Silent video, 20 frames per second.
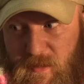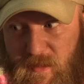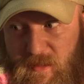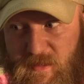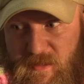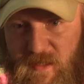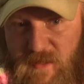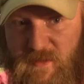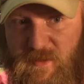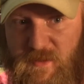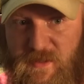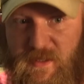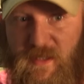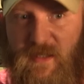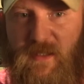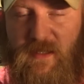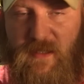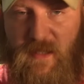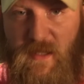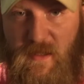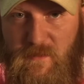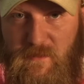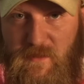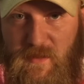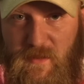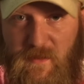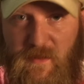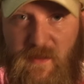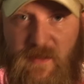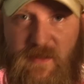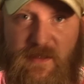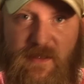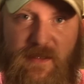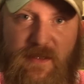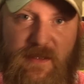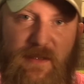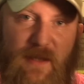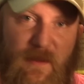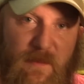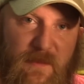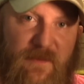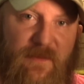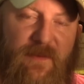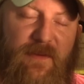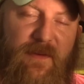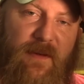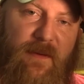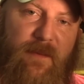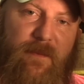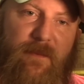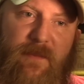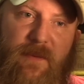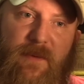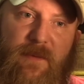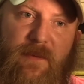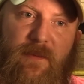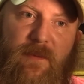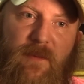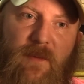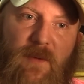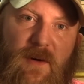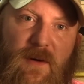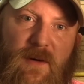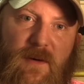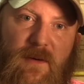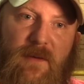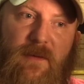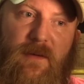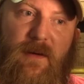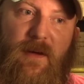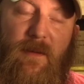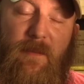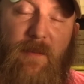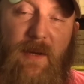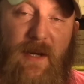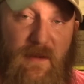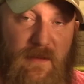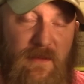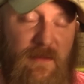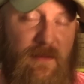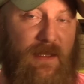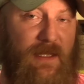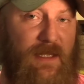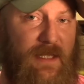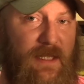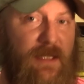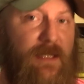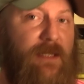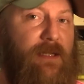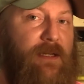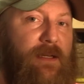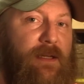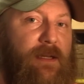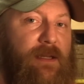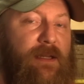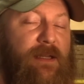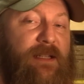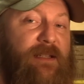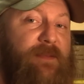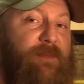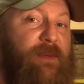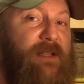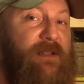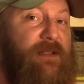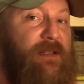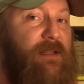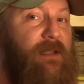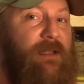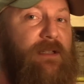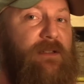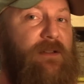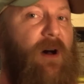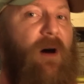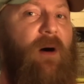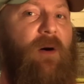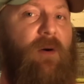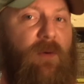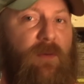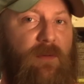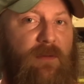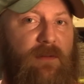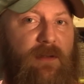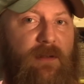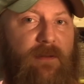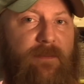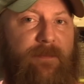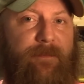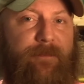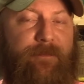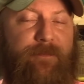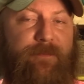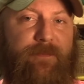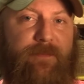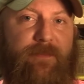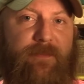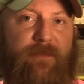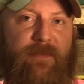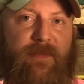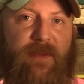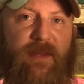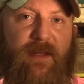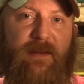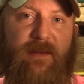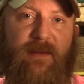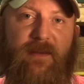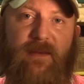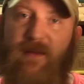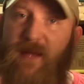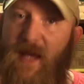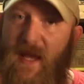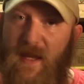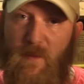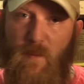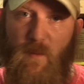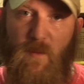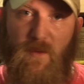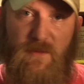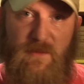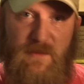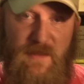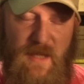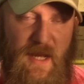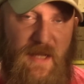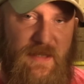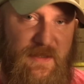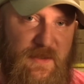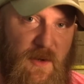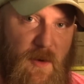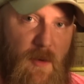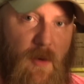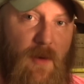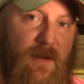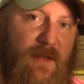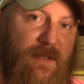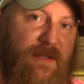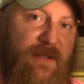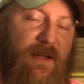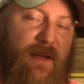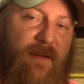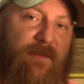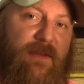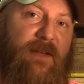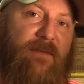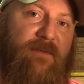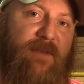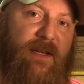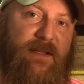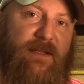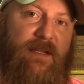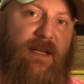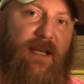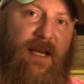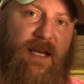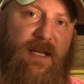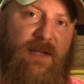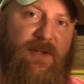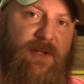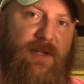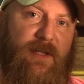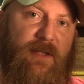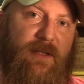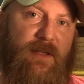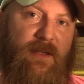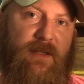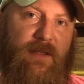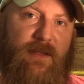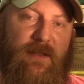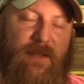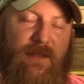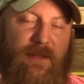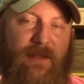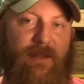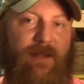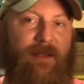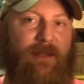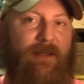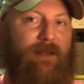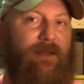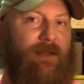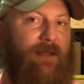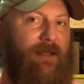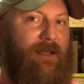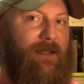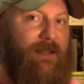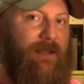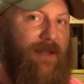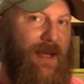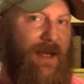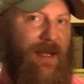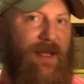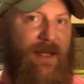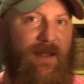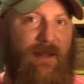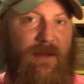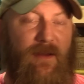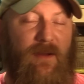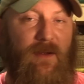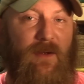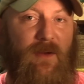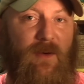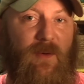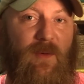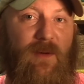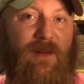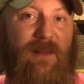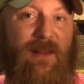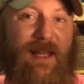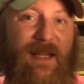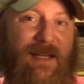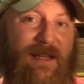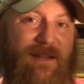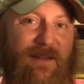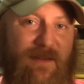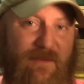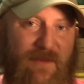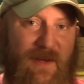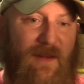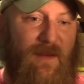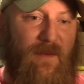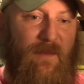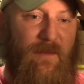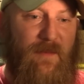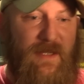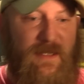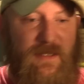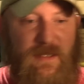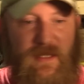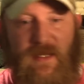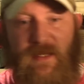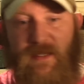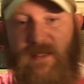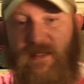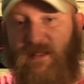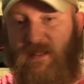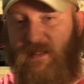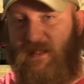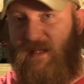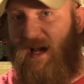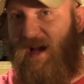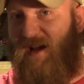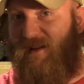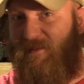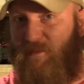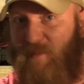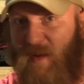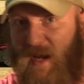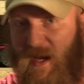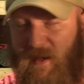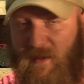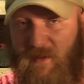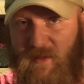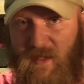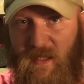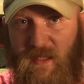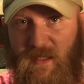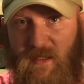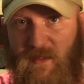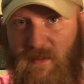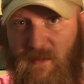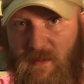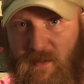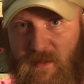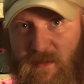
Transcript: it's interesting to note that some of them were apparently explicitly told that they were not targets of the investigation. In a related development, Scott Perry